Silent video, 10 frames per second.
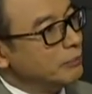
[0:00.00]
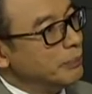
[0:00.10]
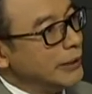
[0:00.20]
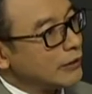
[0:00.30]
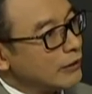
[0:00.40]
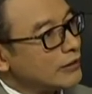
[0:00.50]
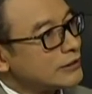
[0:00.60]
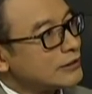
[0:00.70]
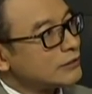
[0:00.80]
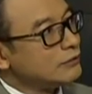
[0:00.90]

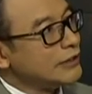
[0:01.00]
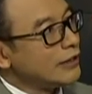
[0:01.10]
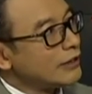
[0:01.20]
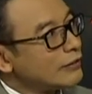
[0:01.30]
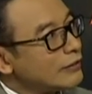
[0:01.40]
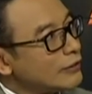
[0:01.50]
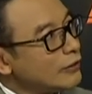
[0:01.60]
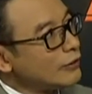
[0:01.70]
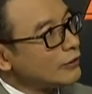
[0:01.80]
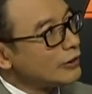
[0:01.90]
Because we are
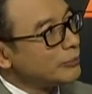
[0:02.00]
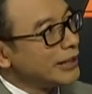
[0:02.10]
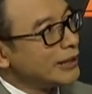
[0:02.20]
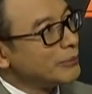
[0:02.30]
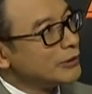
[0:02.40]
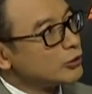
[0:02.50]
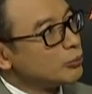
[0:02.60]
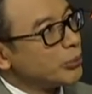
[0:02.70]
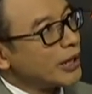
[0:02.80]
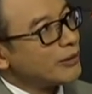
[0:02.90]
not going to be able to
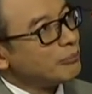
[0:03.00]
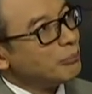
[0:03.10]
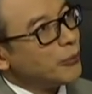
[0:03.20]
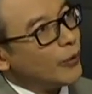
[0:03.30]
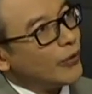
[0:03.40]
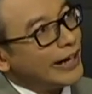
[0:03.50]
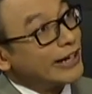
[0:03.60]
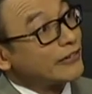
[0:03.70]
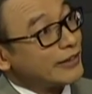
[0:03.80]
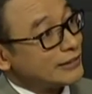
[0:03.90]
plant more
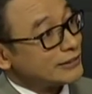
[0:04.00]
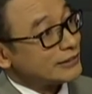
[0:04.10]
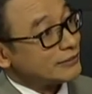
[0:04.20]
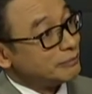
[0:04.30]
acreage.